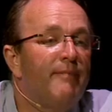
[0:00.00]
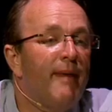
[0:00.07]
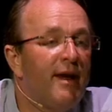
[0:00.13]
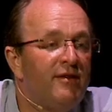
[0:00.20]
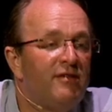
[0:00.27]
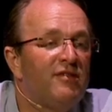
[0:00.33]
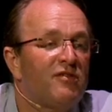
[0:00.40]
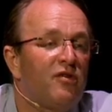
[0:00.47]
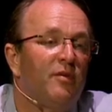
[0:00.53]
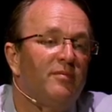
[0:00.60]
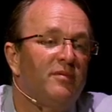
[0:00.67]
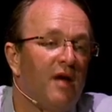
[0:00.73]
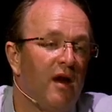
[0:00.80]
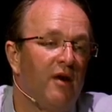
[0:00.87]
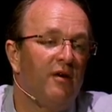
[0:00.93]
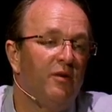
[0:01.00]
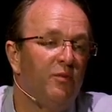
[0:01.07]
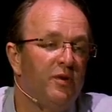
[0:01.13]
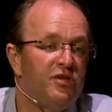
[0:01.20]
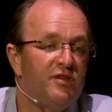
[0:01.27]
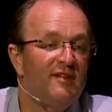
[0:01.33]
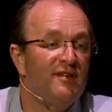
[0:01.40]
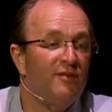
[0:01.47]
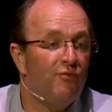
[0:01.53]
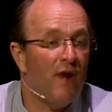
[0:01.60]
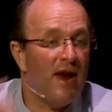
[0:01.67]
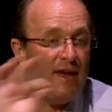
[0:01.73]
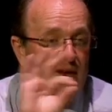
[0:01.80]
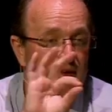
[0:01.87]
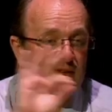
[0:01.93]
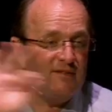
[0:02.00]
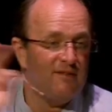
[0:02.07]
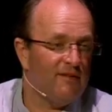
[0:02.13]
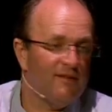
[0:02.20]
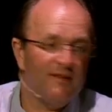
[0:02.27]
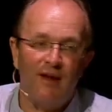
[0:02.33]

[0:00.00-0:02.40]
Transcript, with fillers: manuscript diary, which is erased,